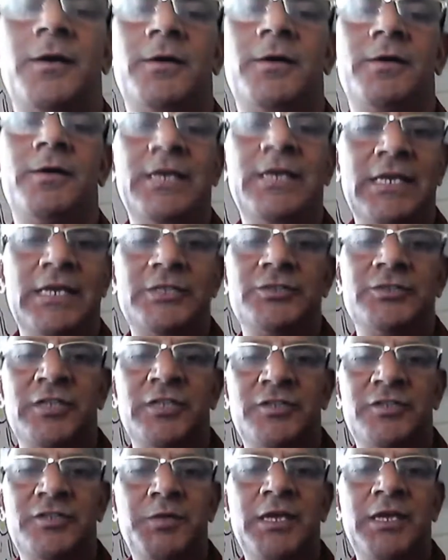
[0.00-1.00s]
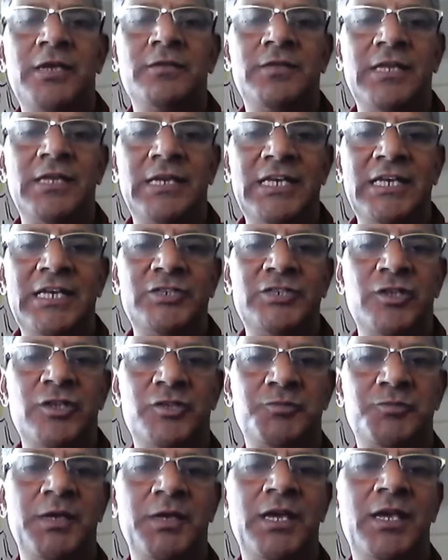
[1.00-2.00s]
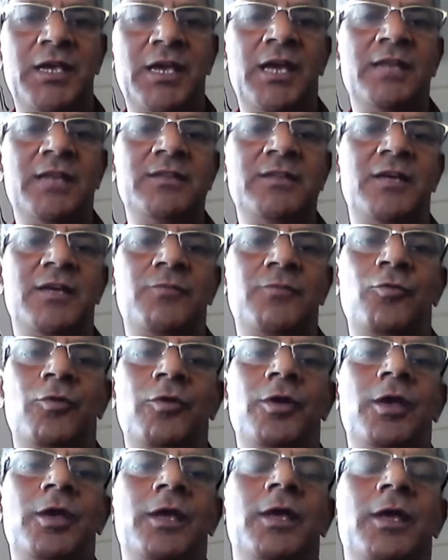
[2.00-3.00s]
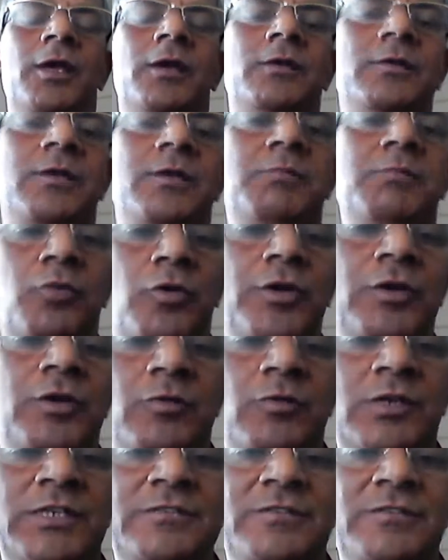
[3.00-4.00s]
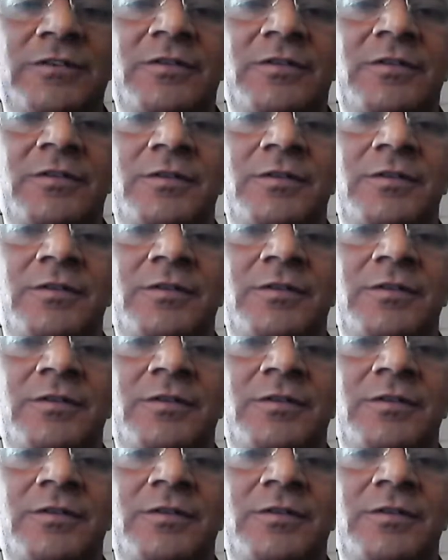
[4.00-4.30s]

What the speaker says: English they speak, the English they speak, and therefore the more you listen,